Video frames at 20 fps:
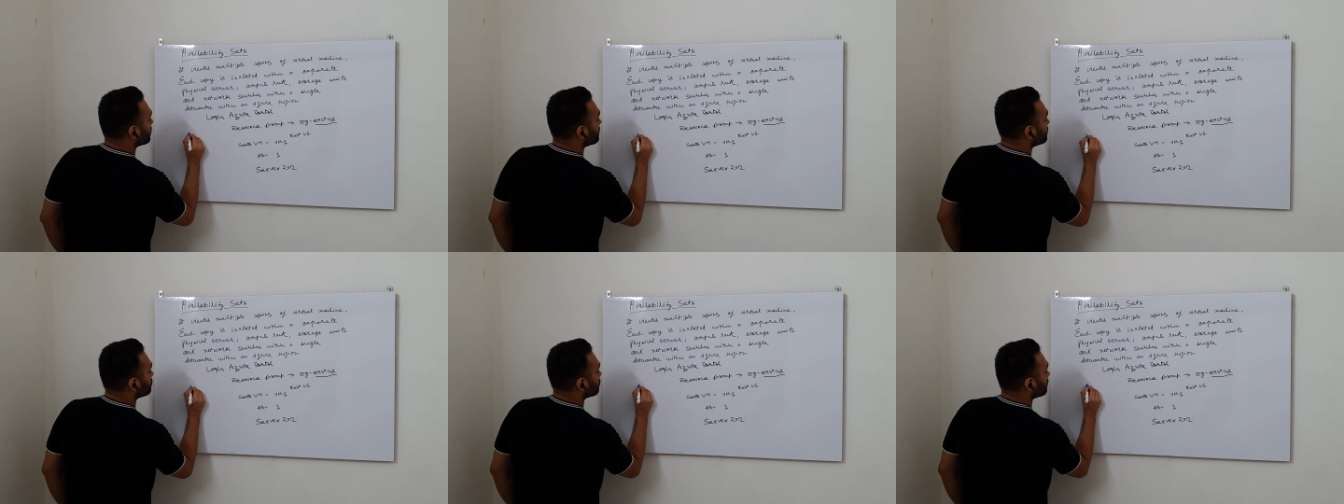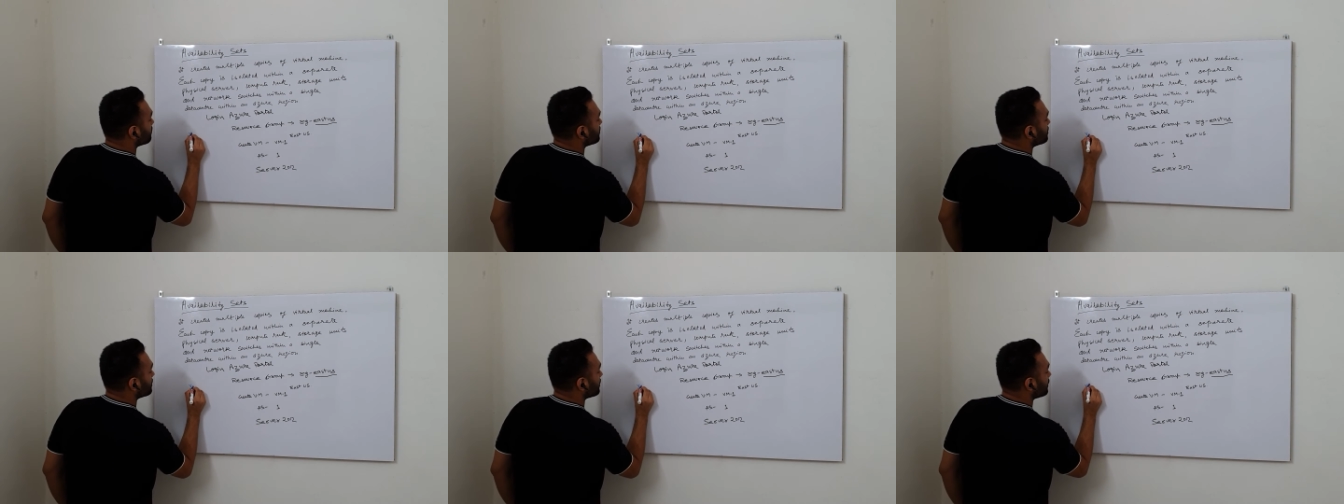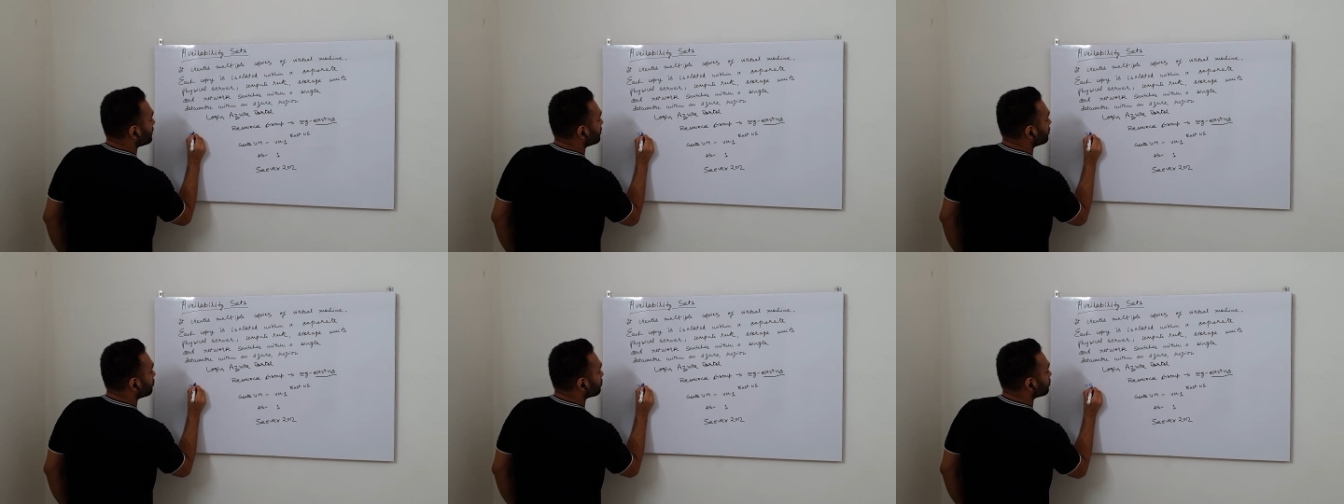virtual
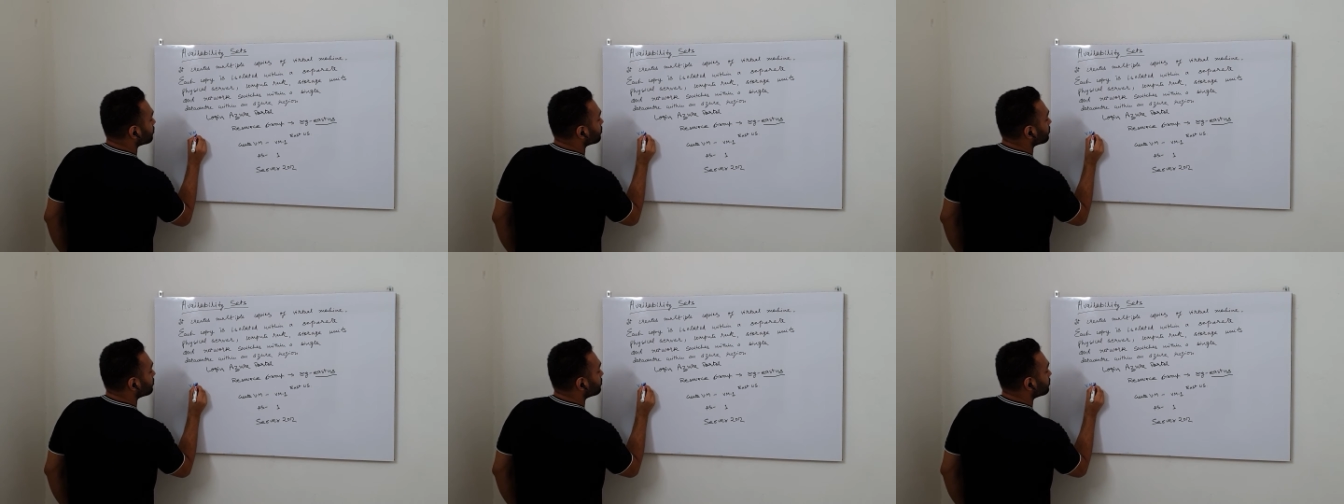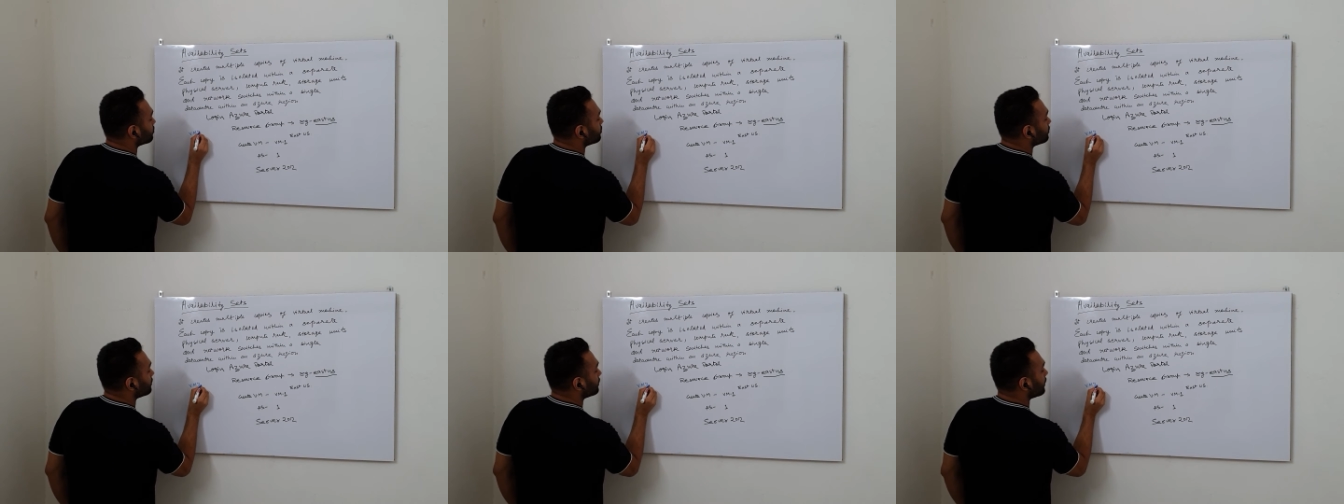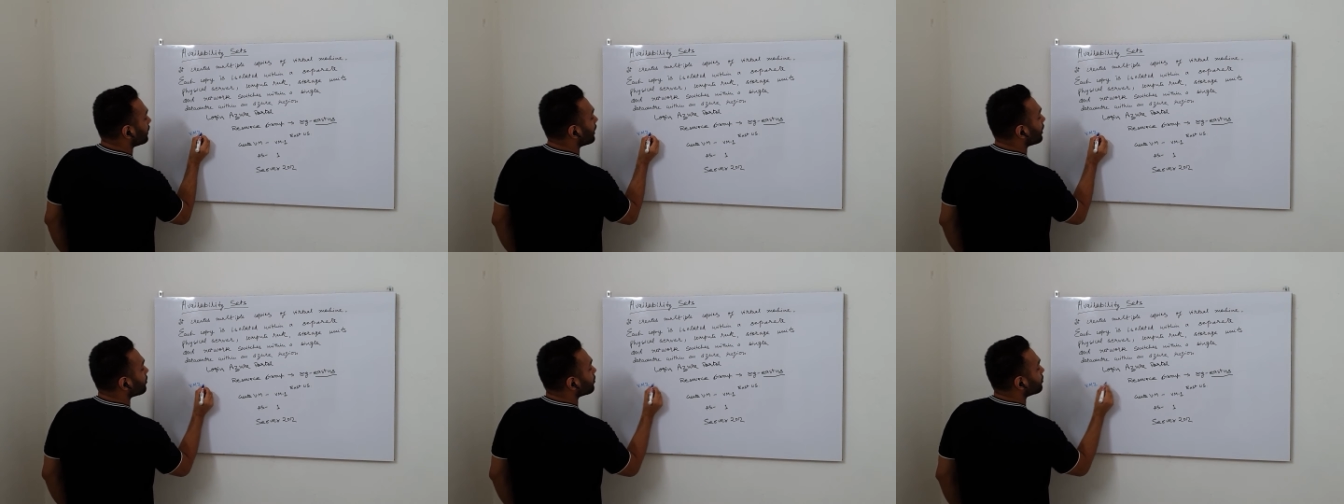machine 2,
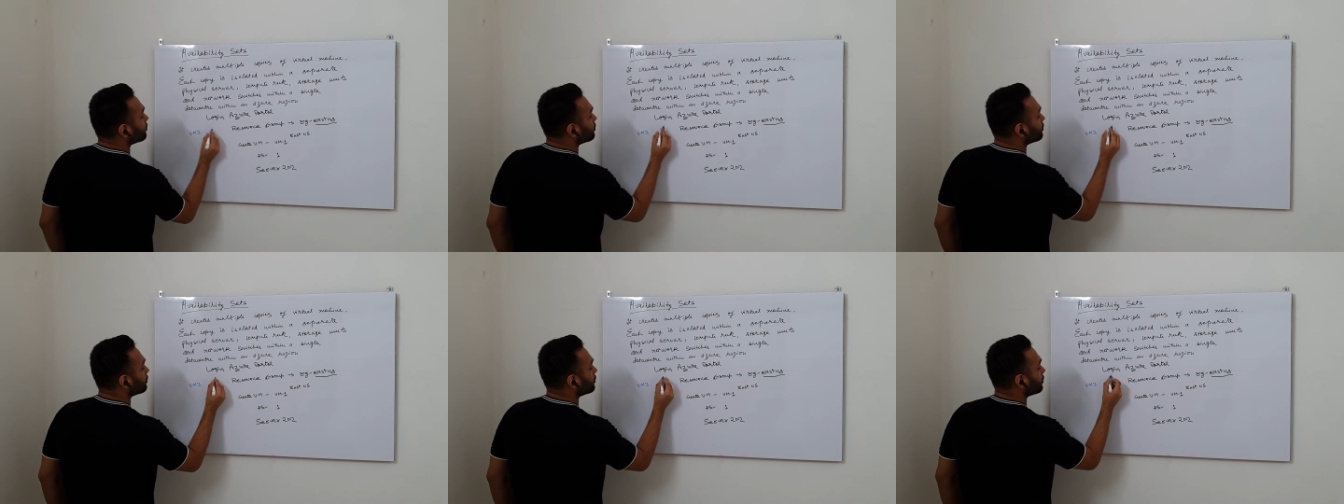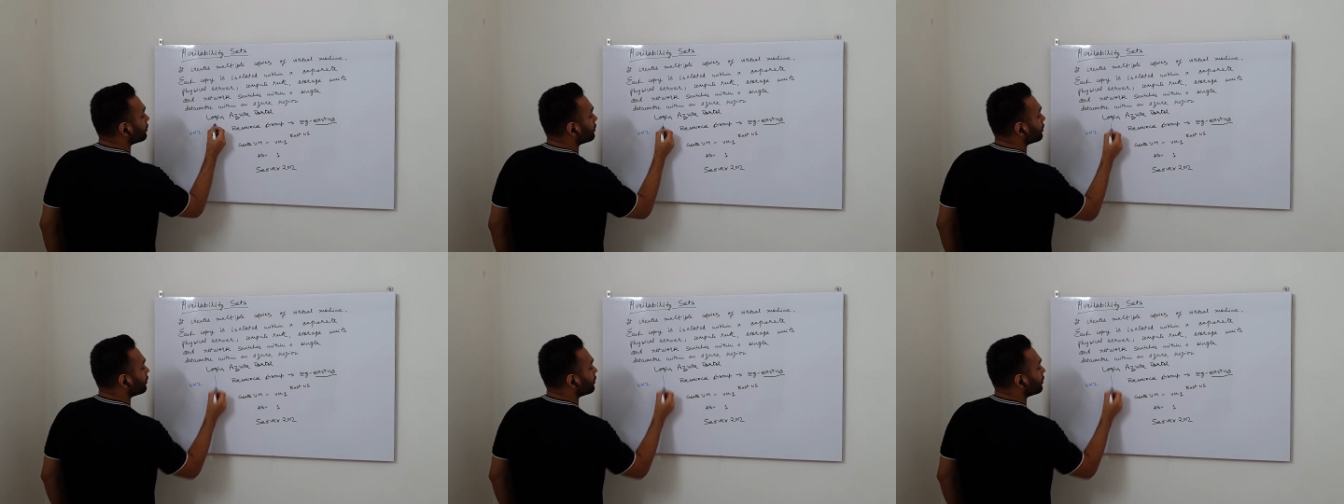now